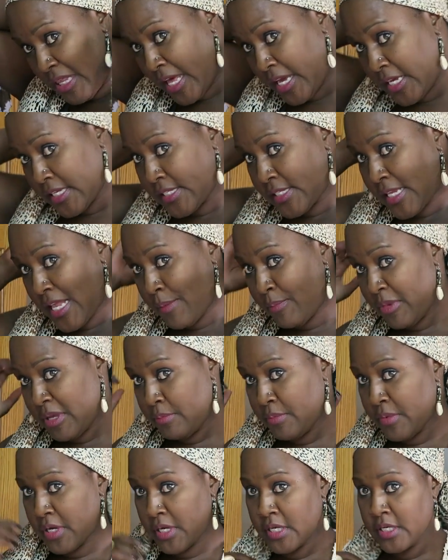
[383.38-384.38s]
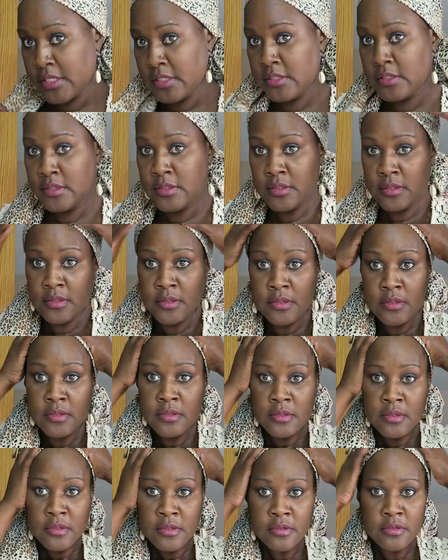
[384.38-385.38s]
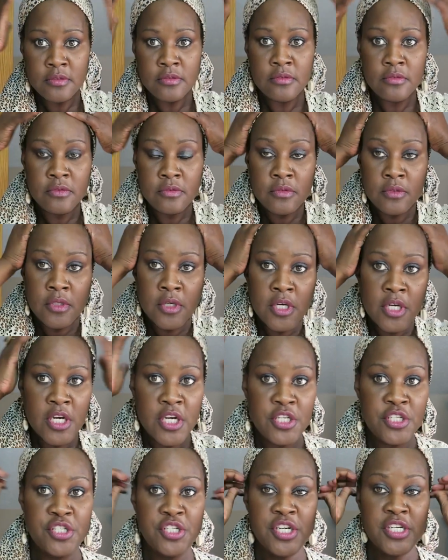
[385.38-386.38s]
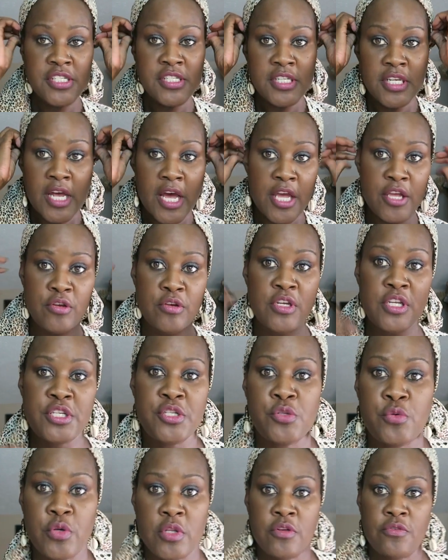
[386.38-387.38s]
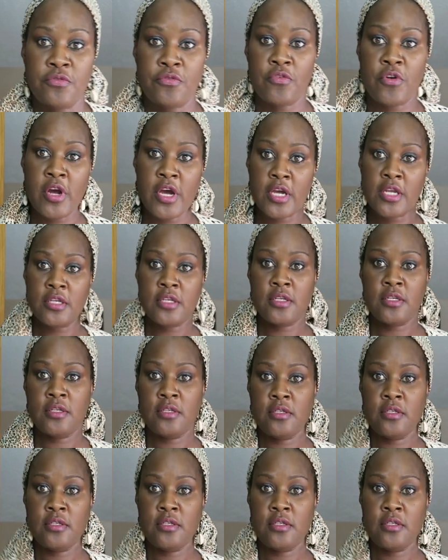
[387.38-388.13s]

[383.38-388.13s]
like a sloppy bun. Adjust it how you need to in the front.